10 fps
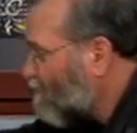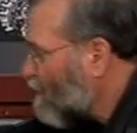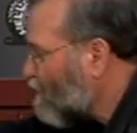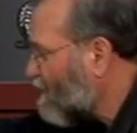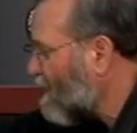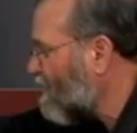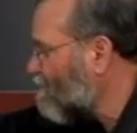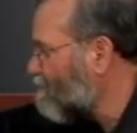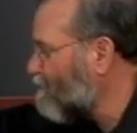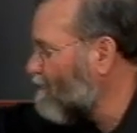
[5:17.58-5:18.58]
We want to have
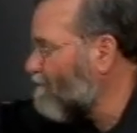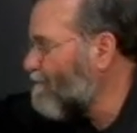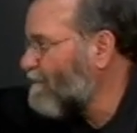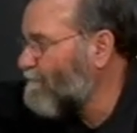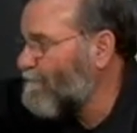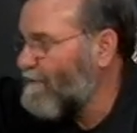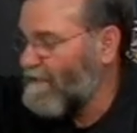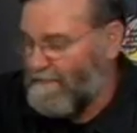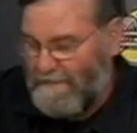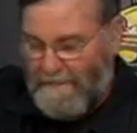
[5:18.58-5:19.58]
a perfect
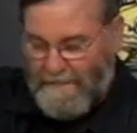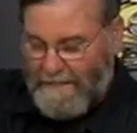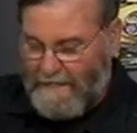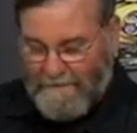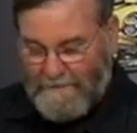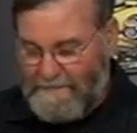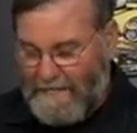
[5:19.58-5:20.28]
fit, and it looks